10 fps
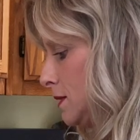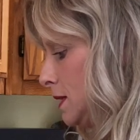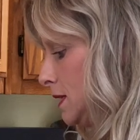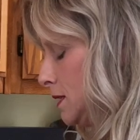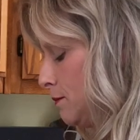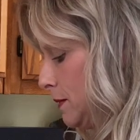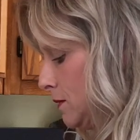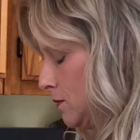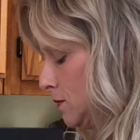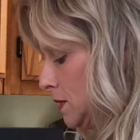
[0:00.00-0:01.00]

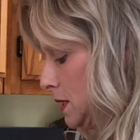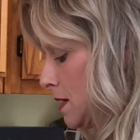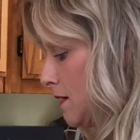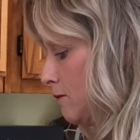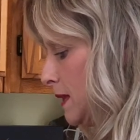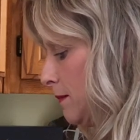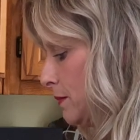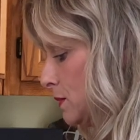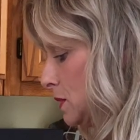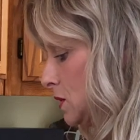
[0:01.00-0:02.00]
teaspoons of
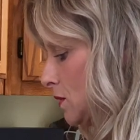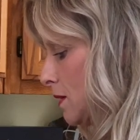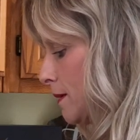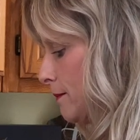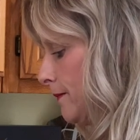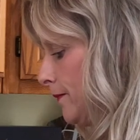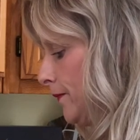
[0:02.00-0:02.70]
maple syrup.